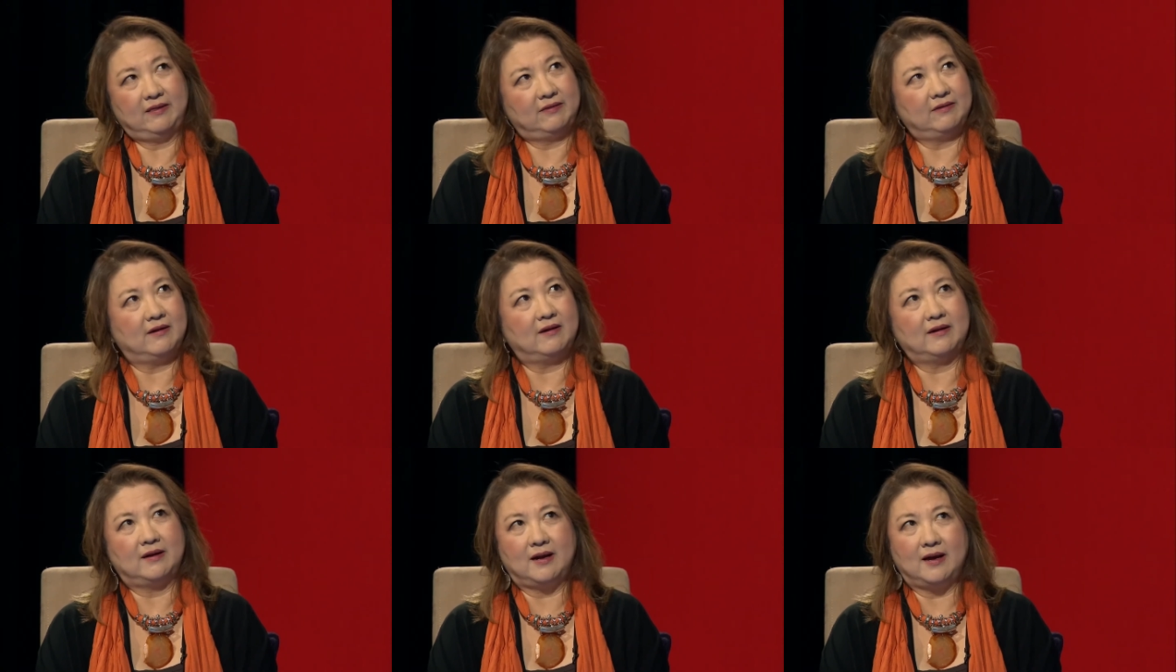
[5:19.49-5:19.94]

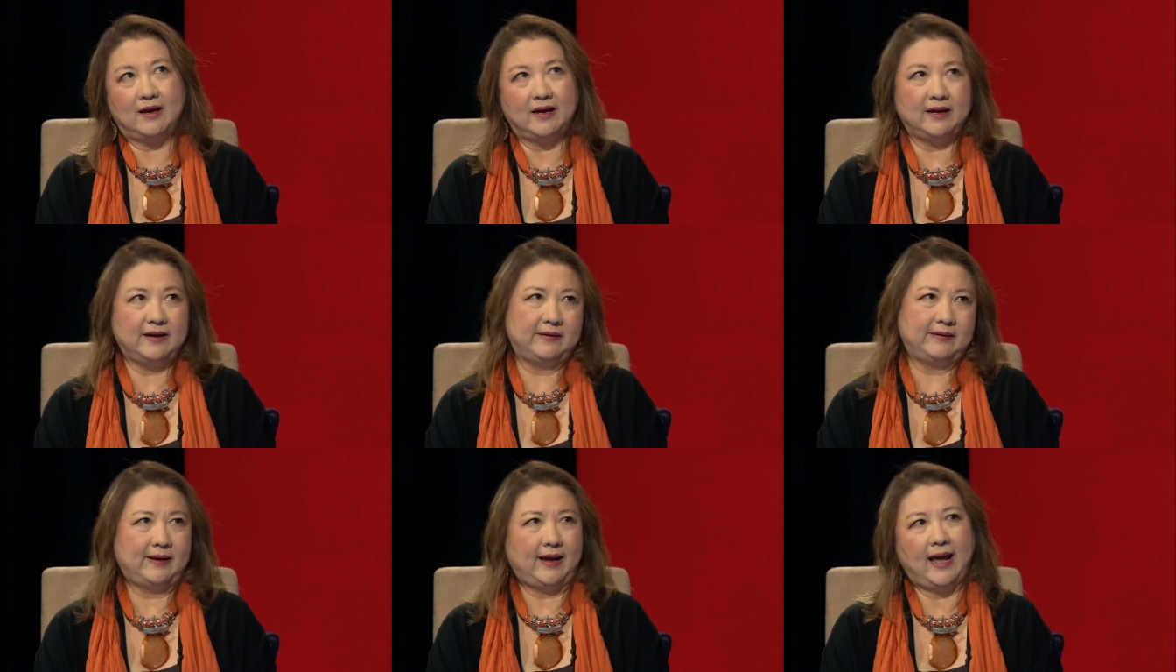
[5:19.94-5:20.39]
thought
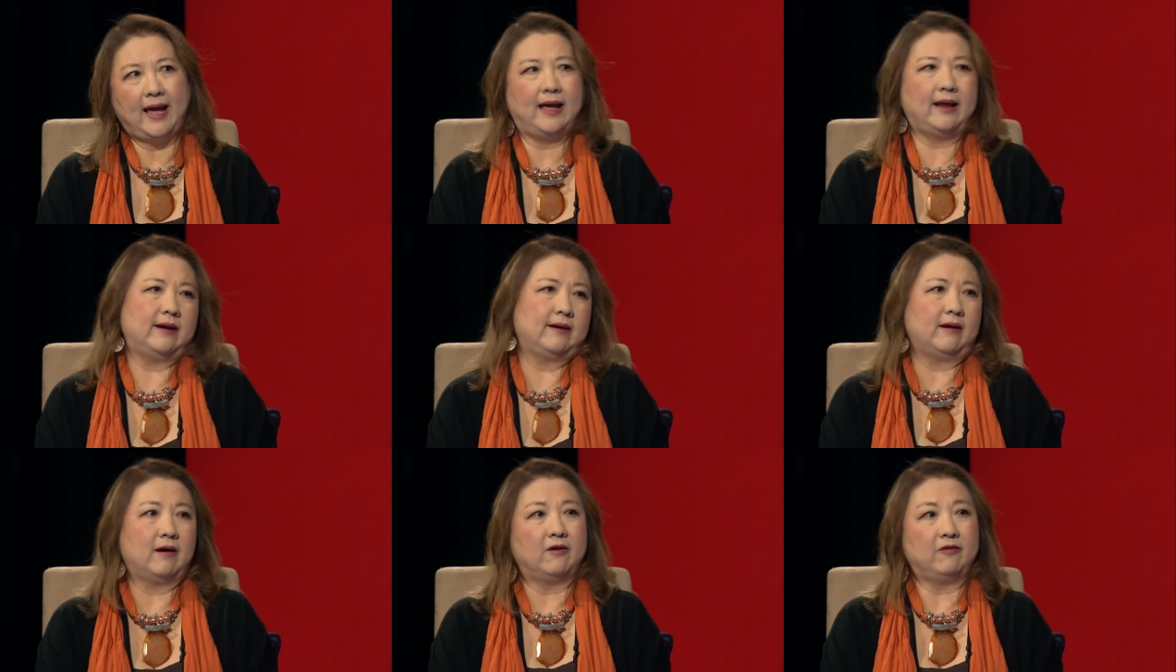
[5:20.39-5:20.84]
I had
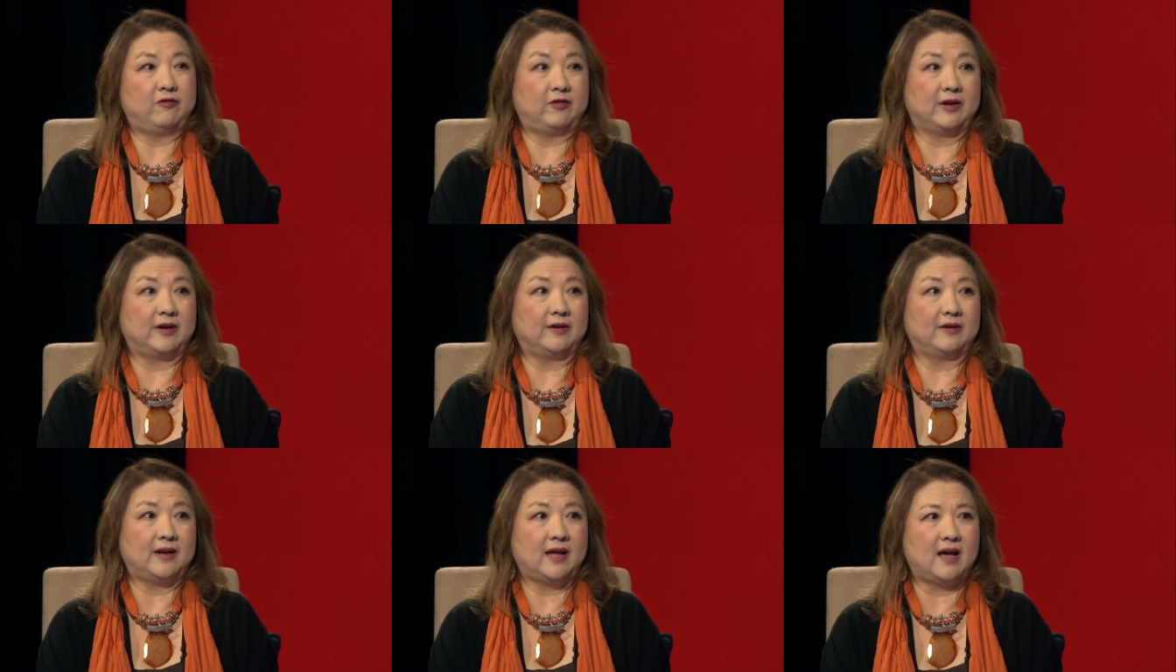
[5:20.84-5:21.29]
it all
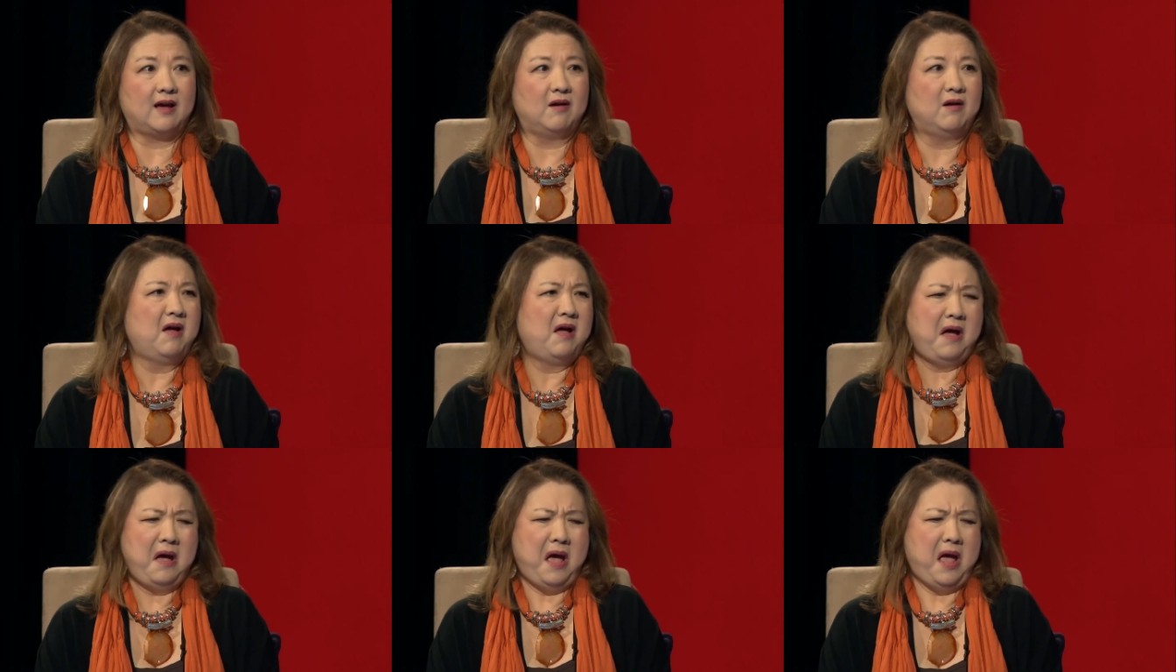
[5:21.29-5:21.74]
figured out.
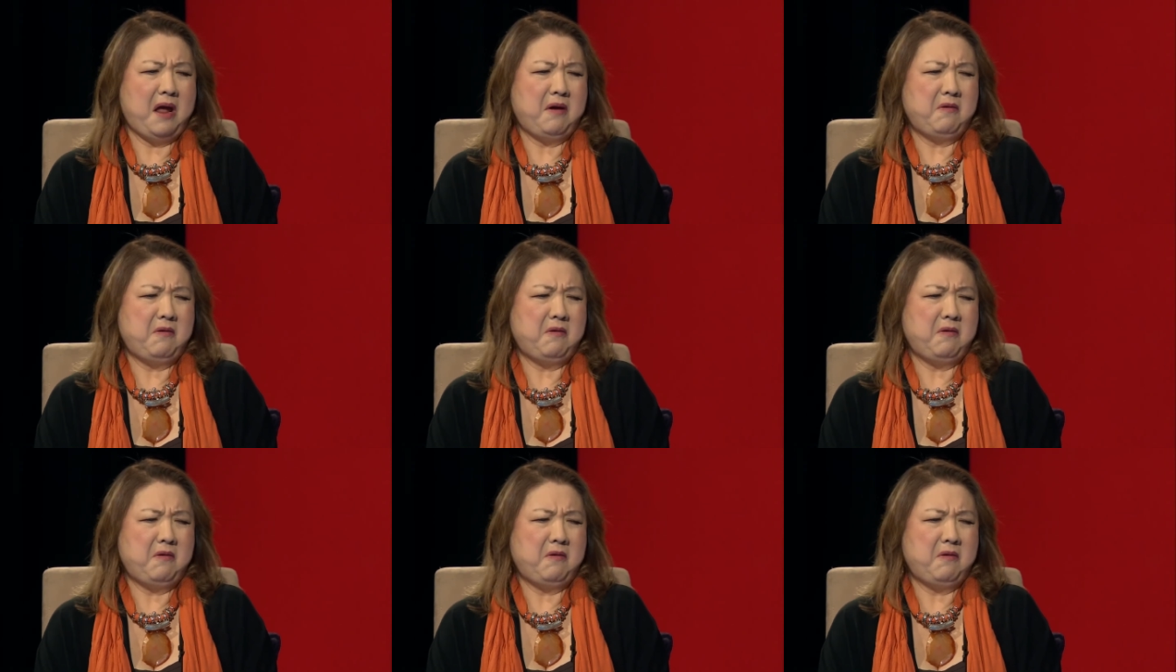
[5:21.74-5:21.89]
I